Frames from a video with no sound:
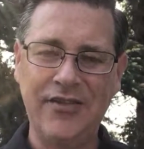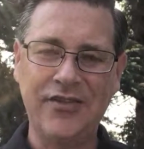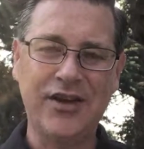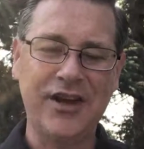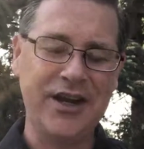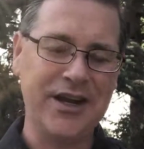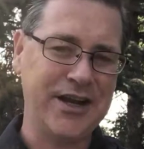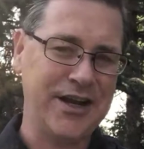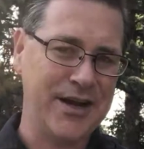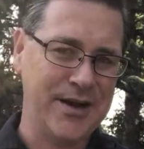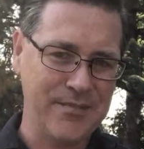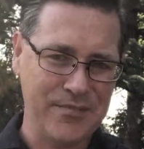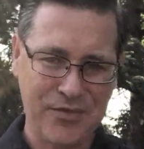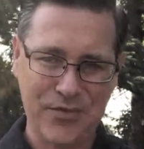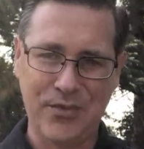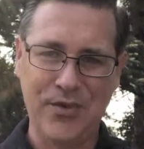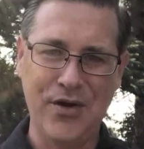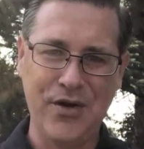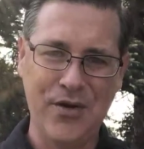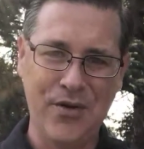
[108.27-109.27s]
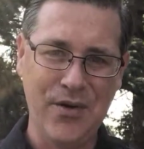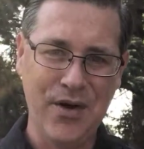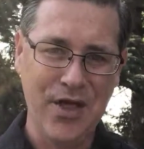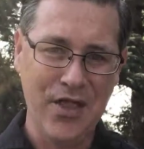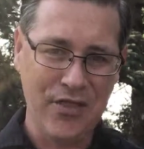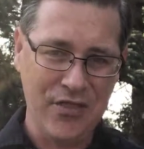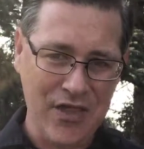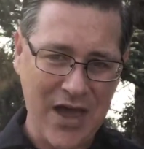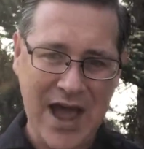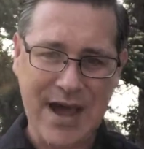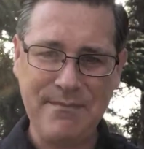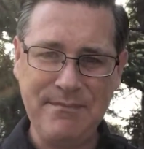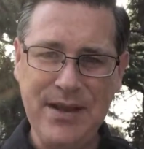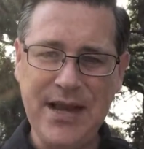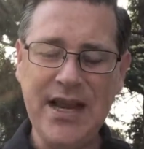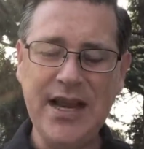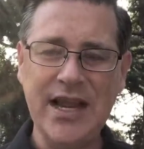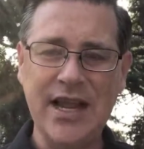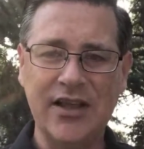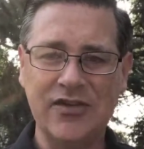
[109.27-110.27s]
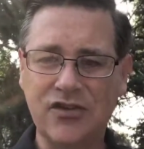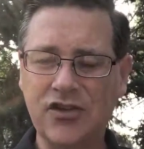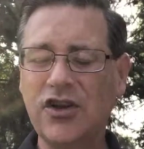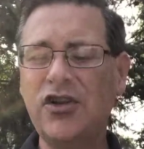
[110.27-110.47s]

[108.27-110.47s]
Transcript: it's going to come through that media.